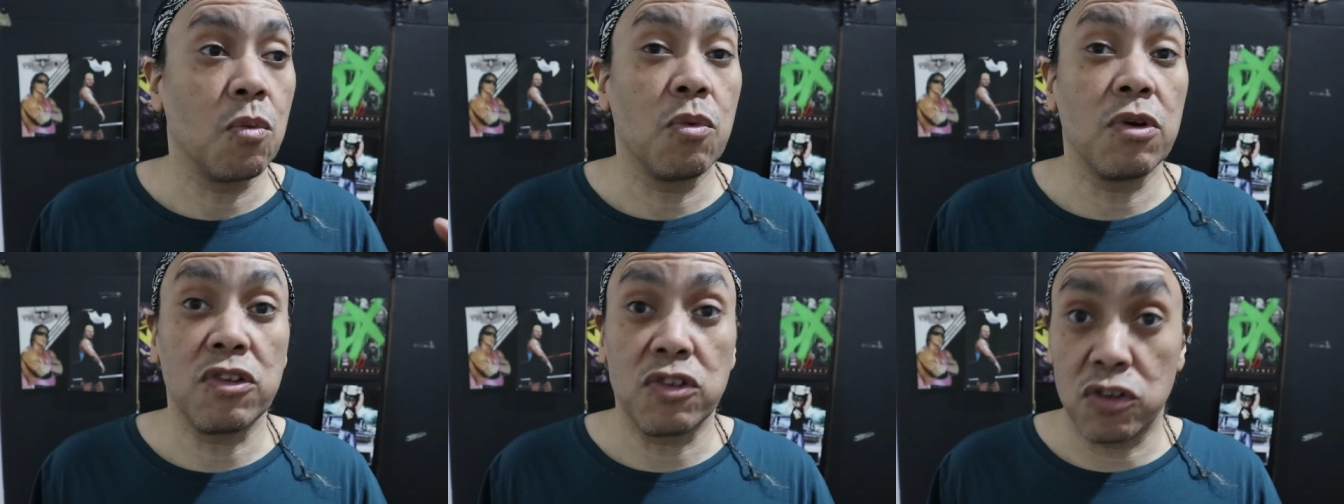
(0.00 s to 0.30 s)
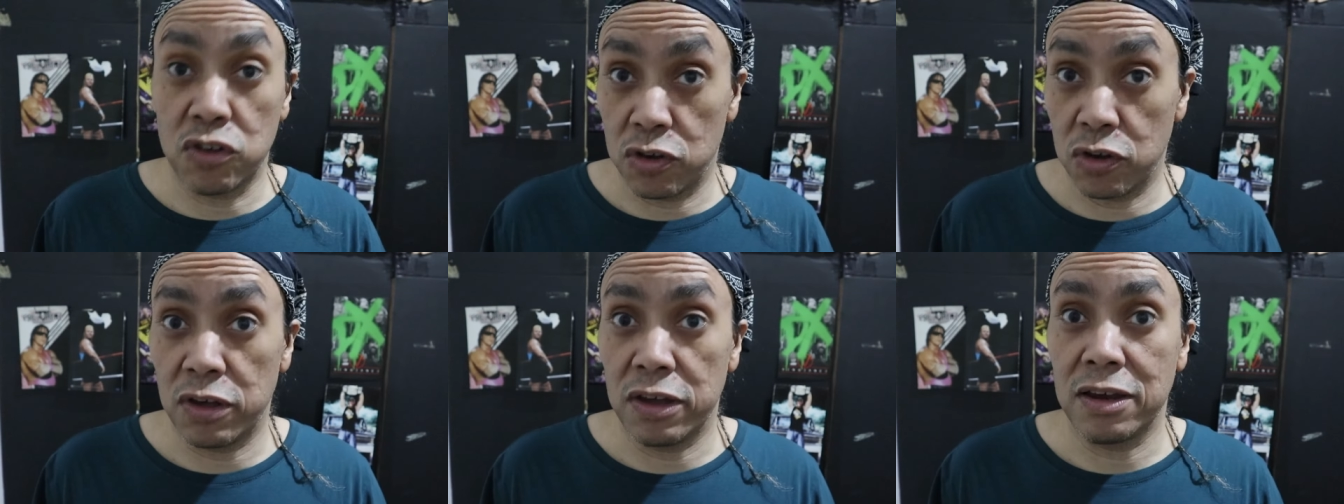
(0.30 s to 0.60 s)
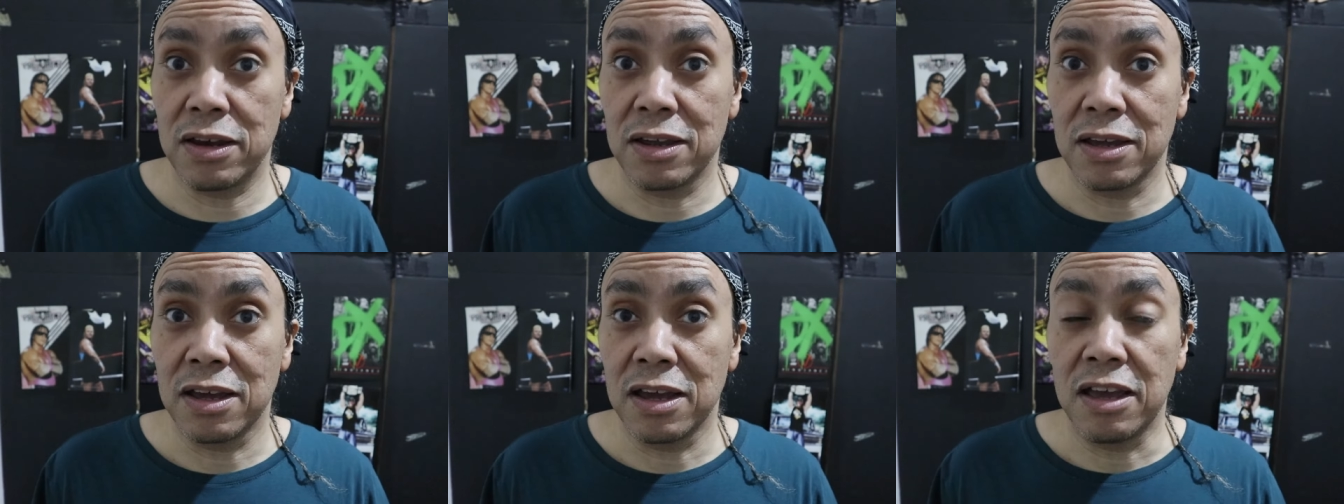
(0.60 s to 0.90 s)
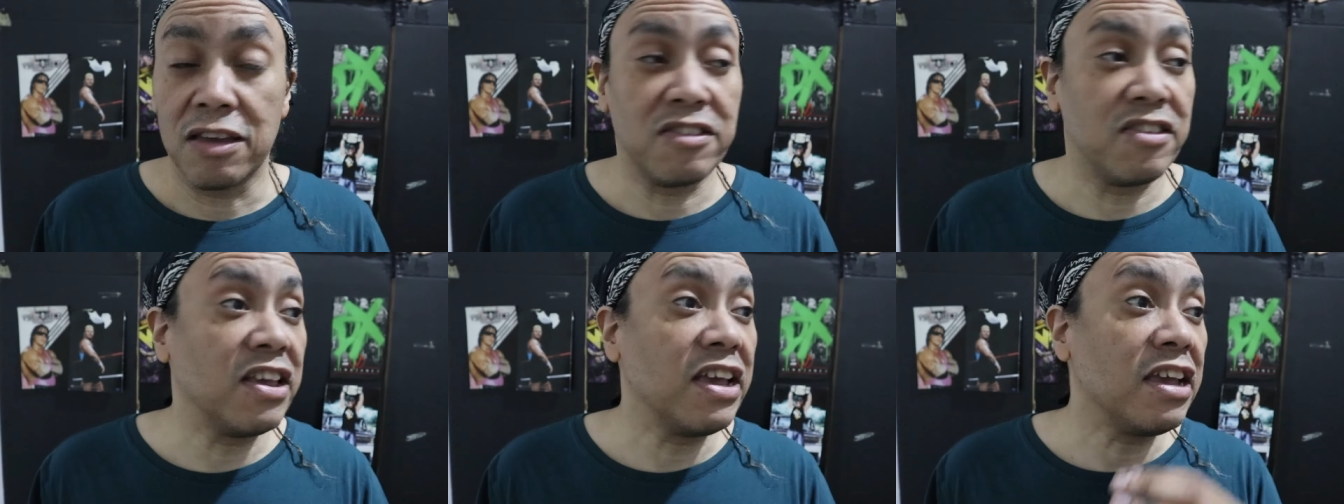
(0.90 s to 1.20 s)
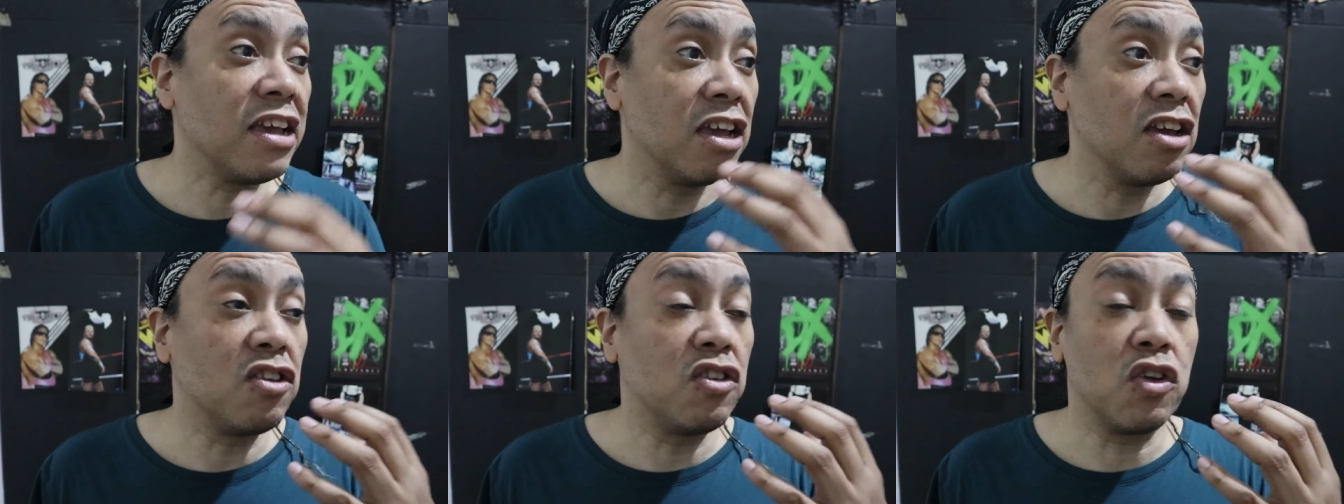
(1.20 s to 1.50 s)
was good.
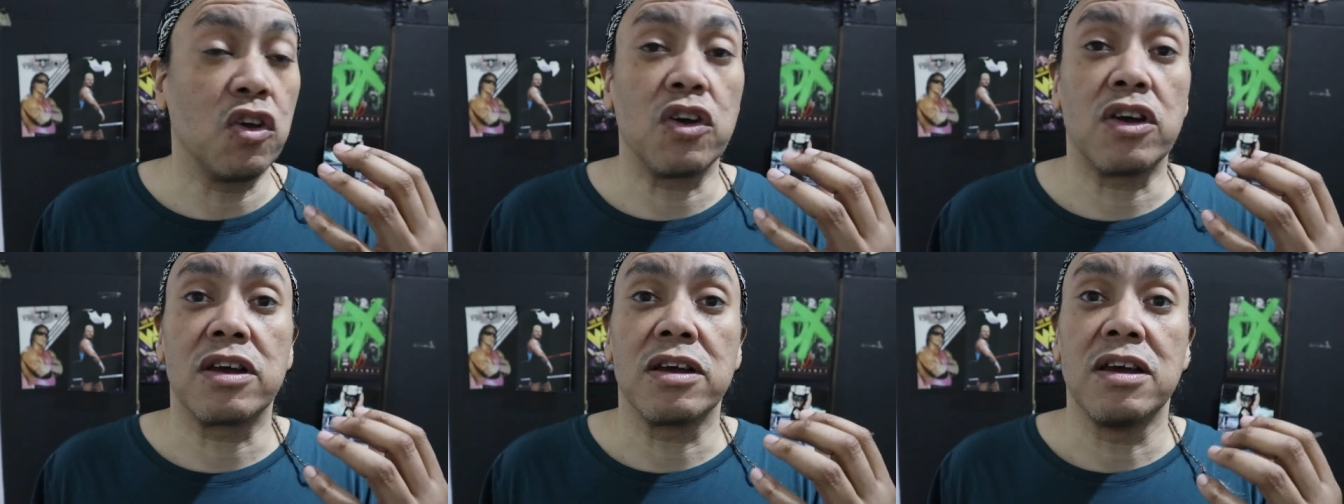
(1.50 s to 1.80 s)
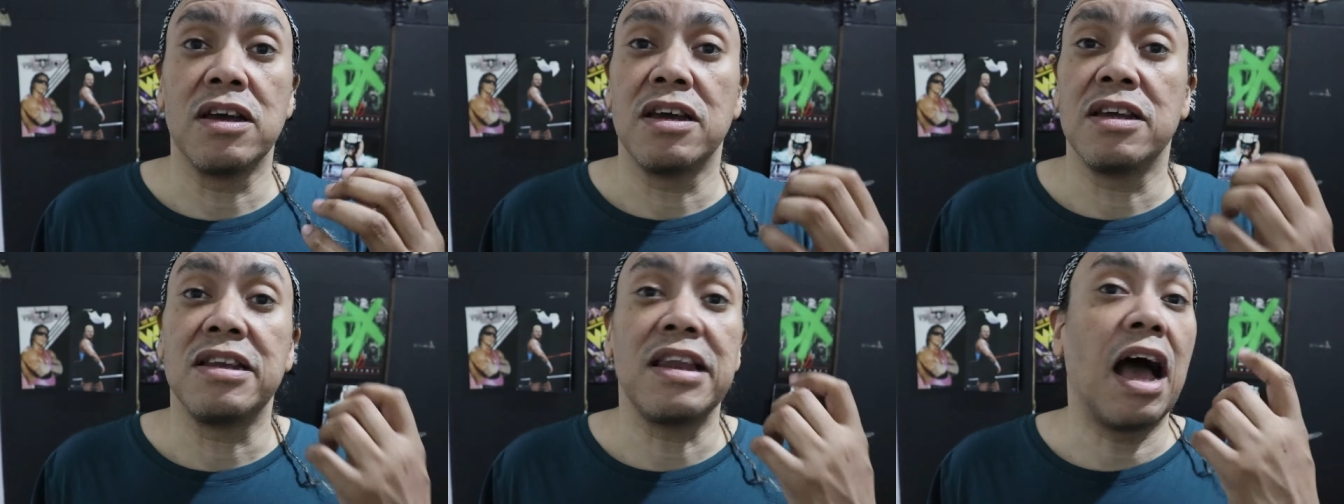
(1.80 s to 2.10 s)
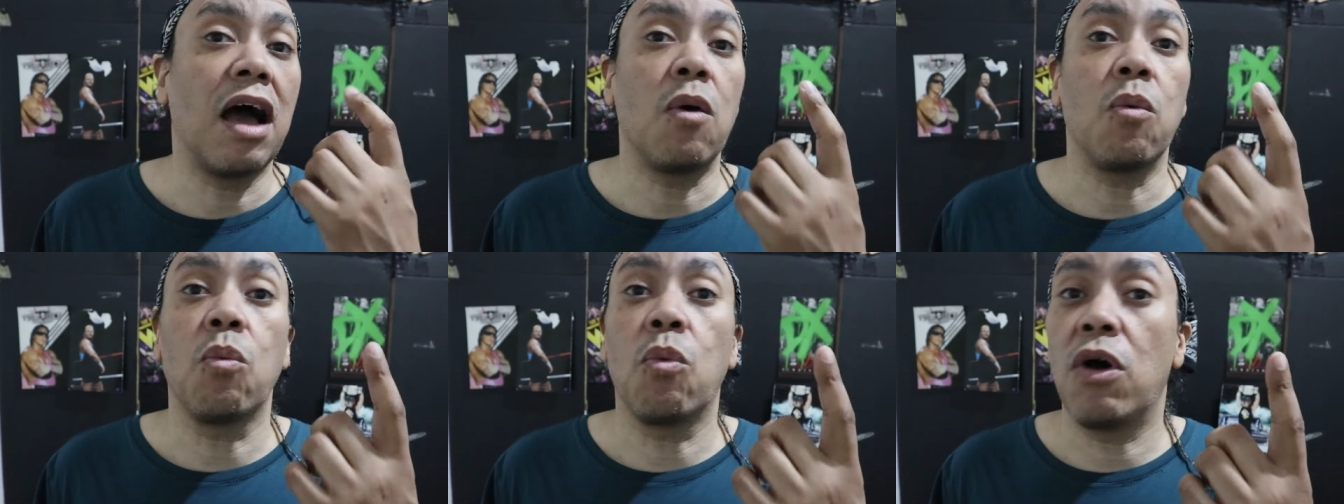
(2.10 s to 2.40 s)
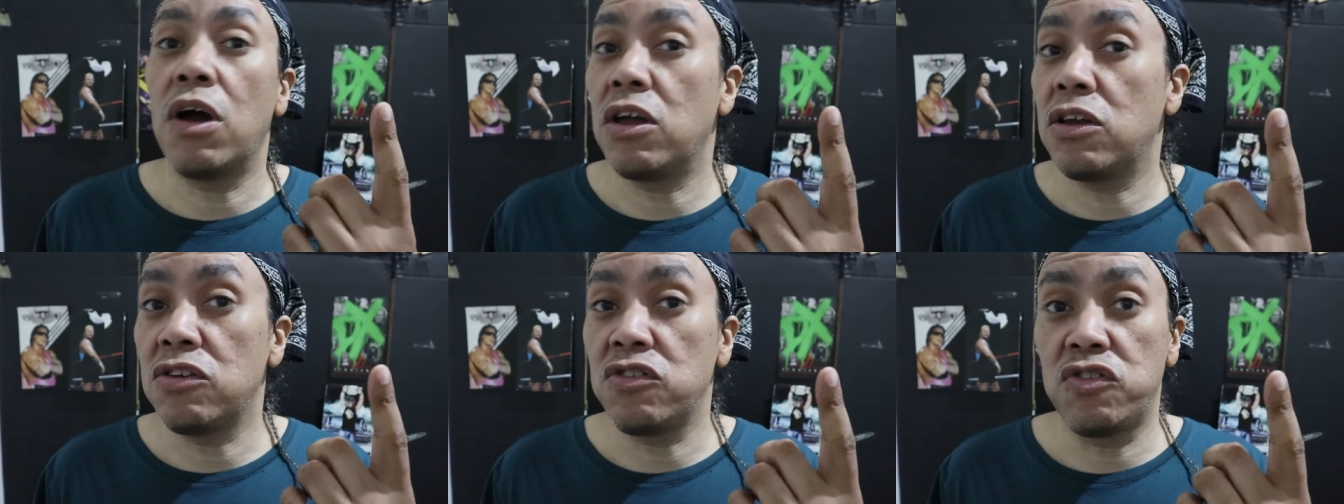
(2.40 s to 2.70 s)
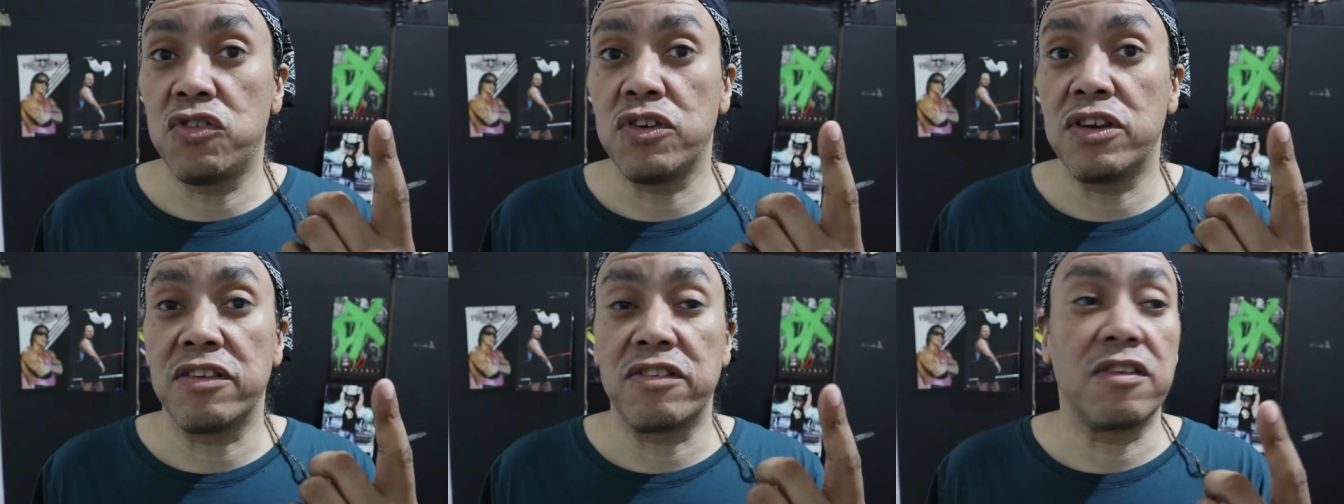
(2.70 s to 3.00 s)
Seeing he took not one
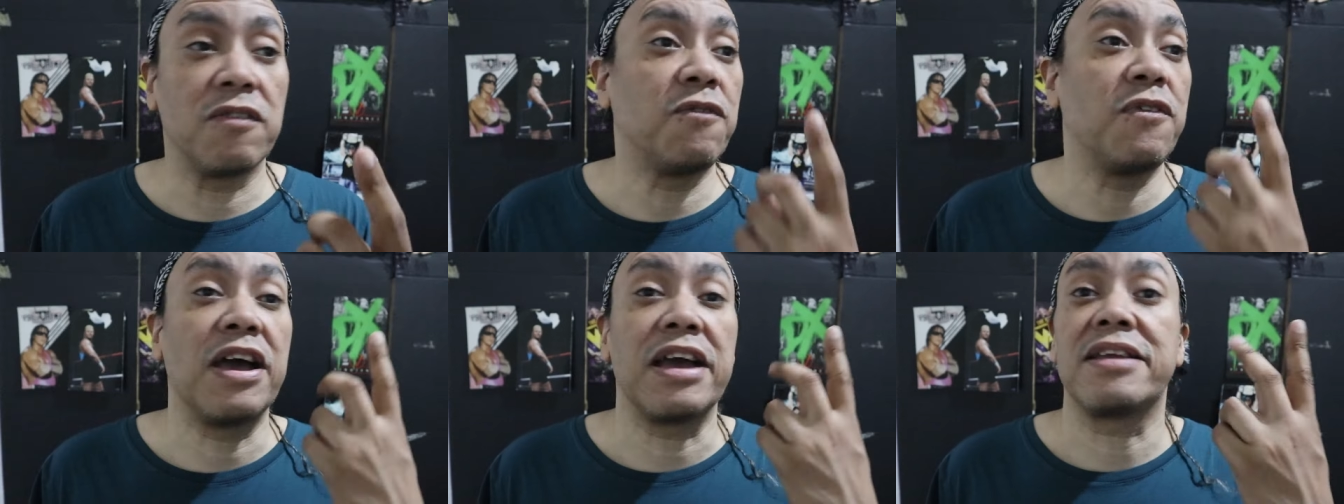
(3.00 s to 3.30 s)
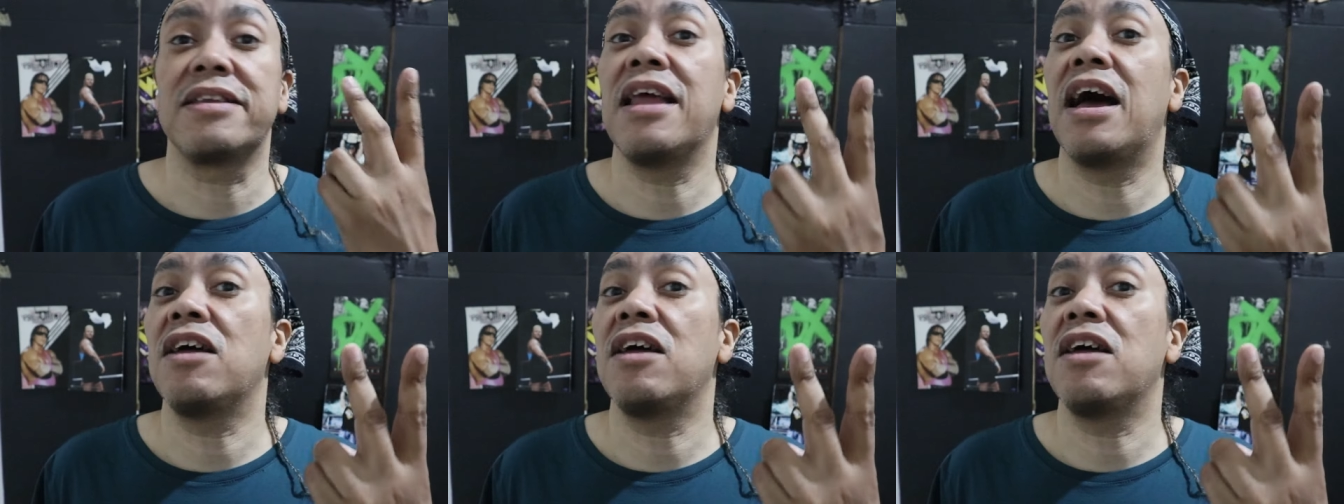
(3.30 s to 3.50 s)
Judas effect,